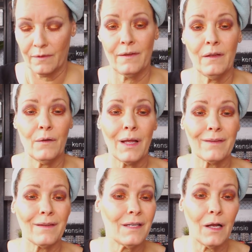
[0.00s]
See, you
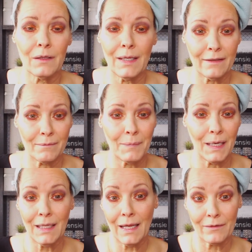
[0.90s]
guys can tell
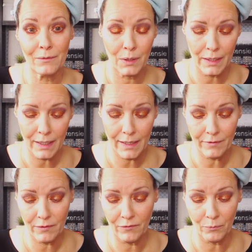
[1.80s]
my last one, I
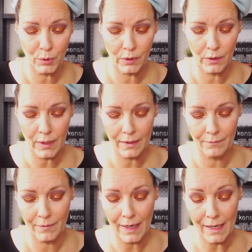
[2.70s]
haven't even put it,
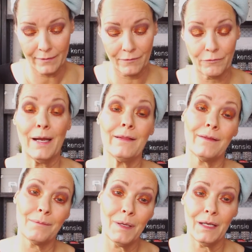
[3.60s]
as of right
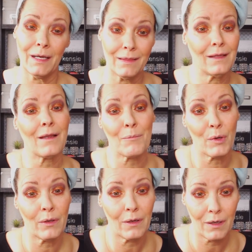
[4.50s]
this minute, I think I'm
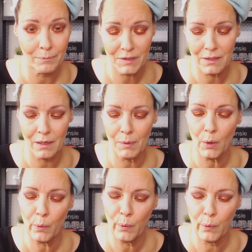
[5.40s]
putting it up today,
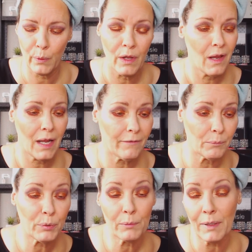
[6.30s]
but I
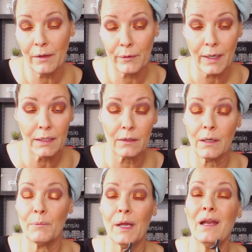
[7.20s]
haven't put my other eye
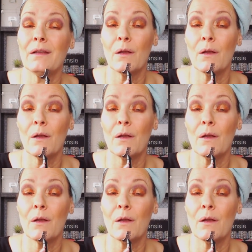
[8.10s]
look up yet.